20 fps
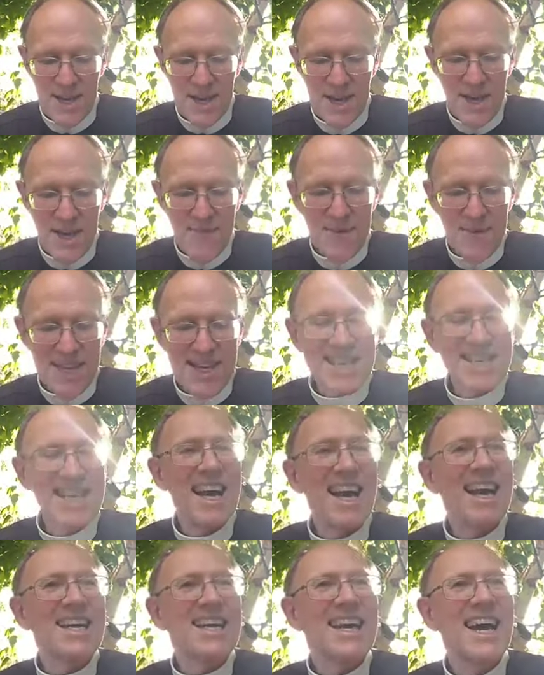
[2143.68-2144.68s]
If it is
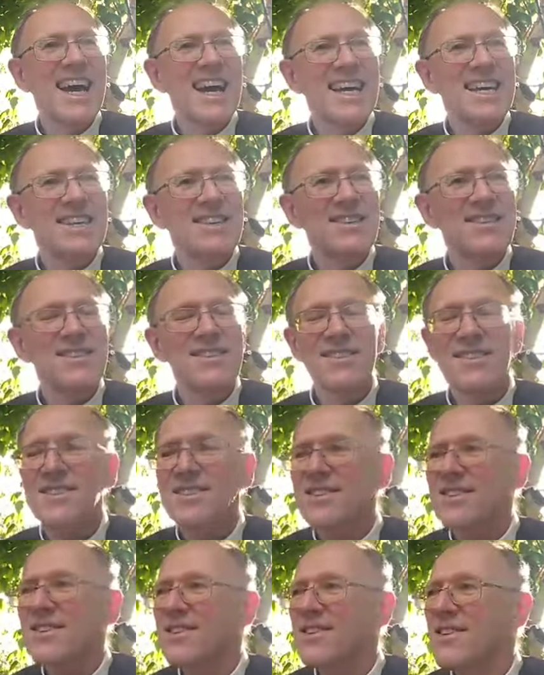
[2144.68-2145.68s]
our case
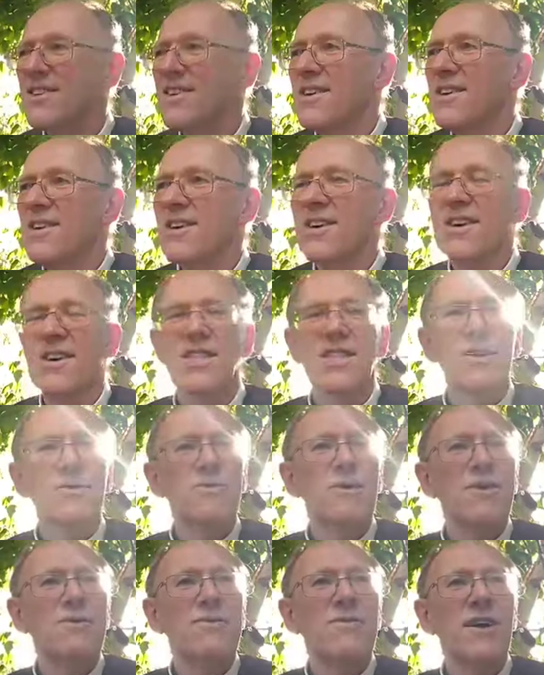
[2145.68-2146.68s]

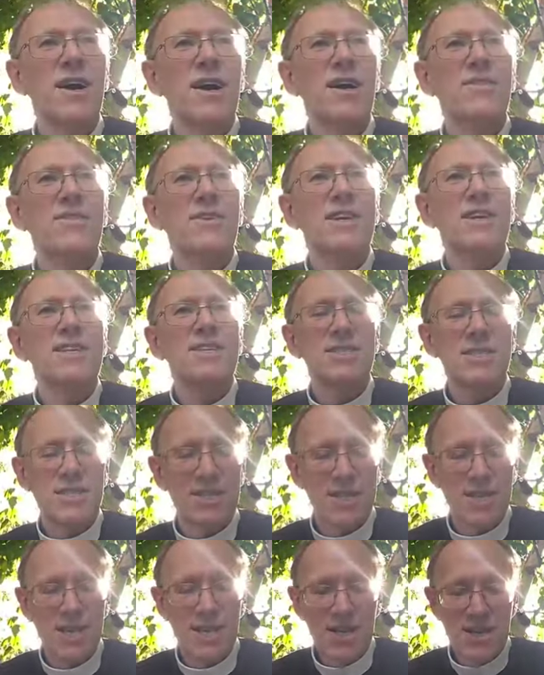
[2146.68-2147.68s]
that we find
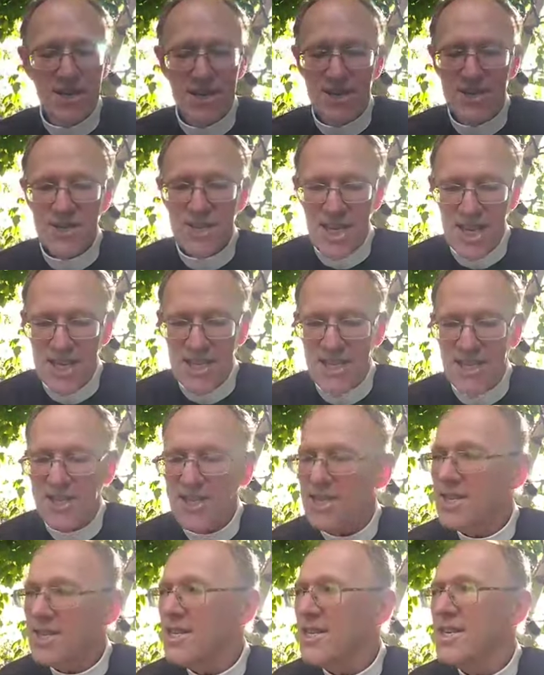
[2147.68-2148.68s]
these
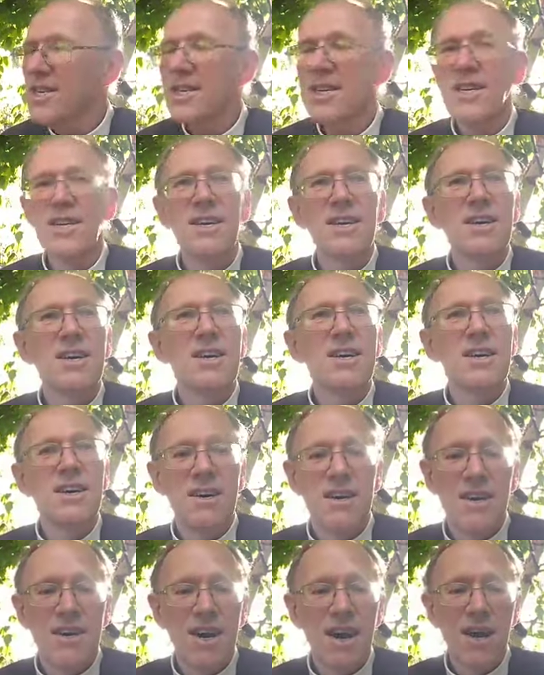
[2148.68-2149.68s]
sins
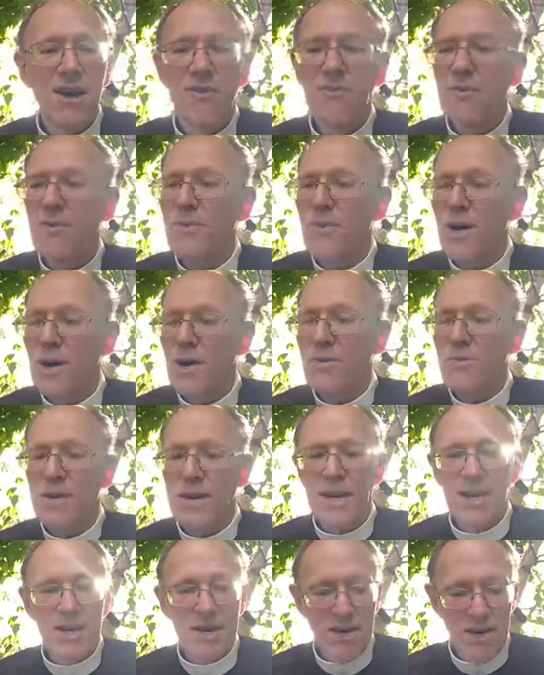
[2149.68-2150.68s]

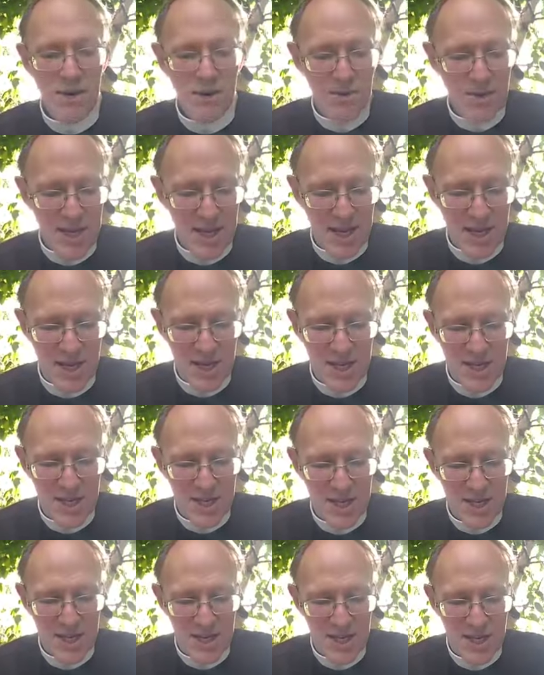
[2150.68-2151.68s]
overwhelming within
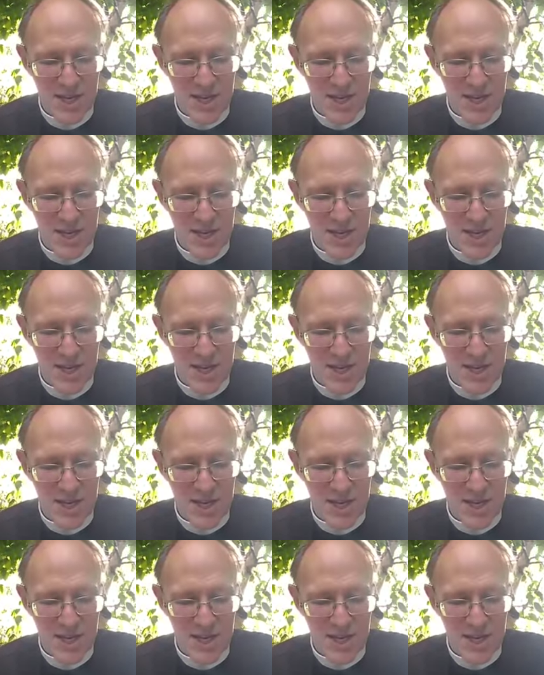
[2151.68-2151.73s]
us,